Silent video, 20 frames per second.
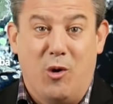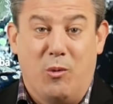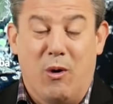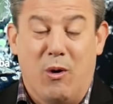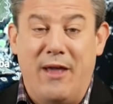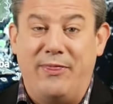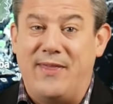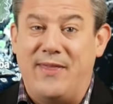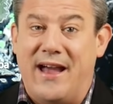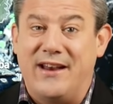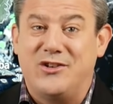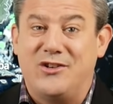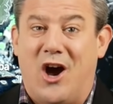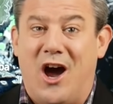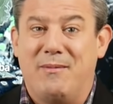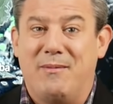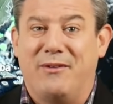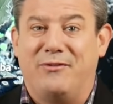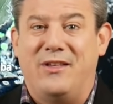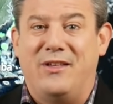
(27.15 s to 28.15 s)
We're at that
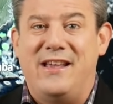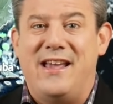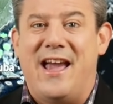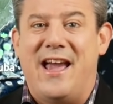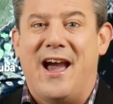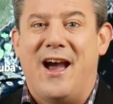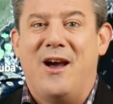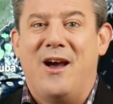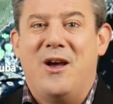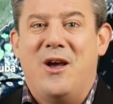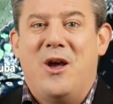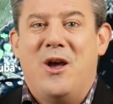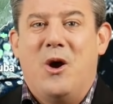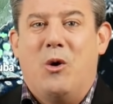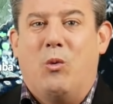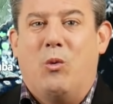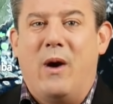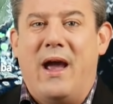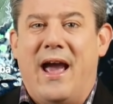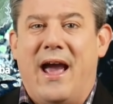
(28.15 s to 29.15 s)
time of the year
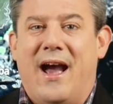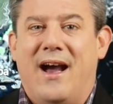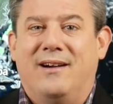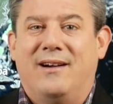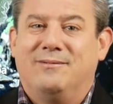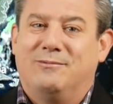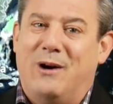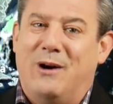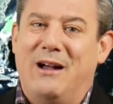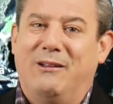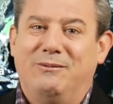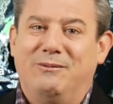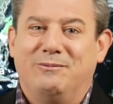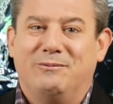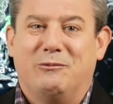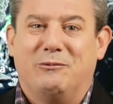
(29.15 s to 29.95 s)
where, well,